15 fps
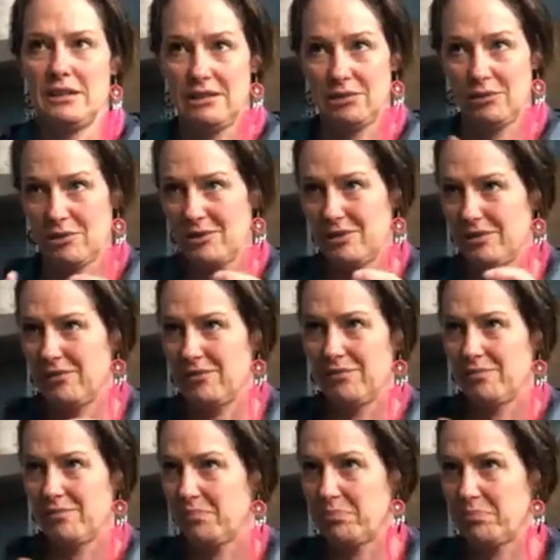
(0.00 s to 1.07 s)
sort of
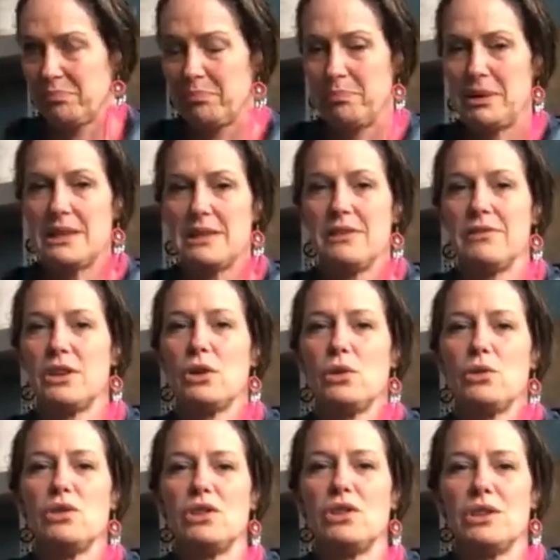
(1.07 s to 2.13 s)
bit of
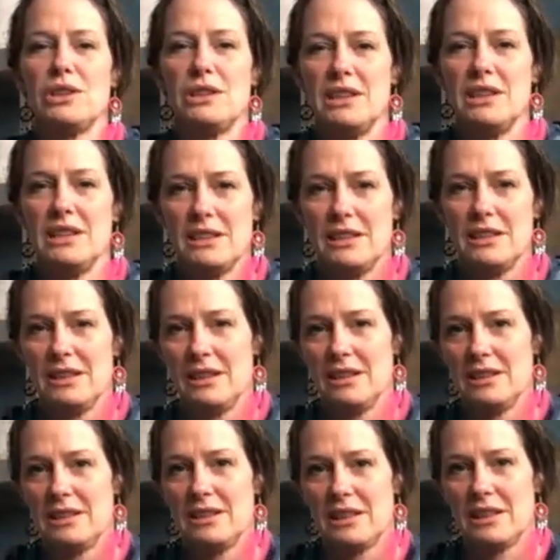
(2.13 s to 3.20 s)
consciousness that
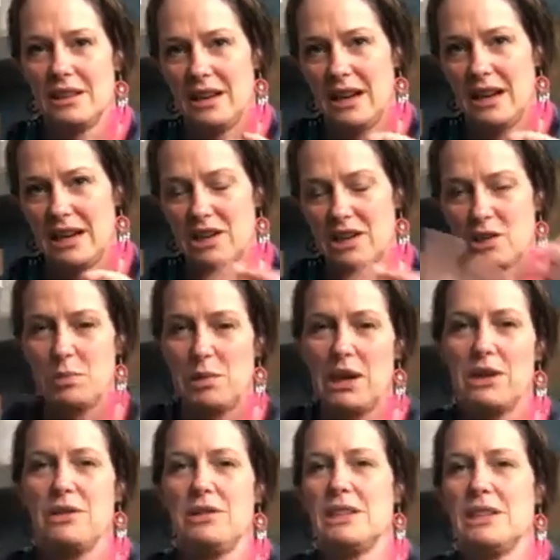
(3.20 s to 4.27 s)
has
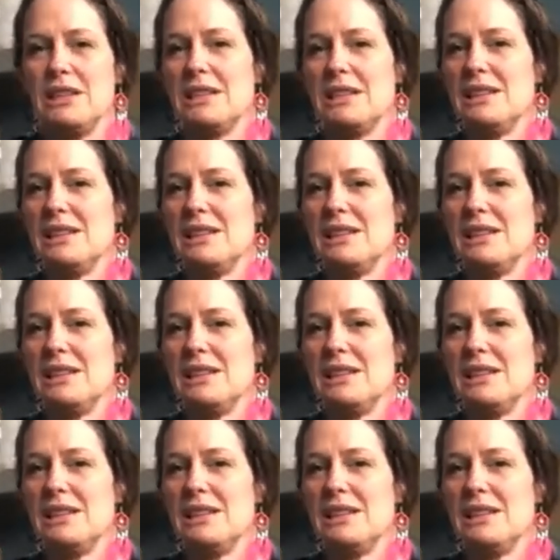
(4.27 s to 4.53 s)
exploded.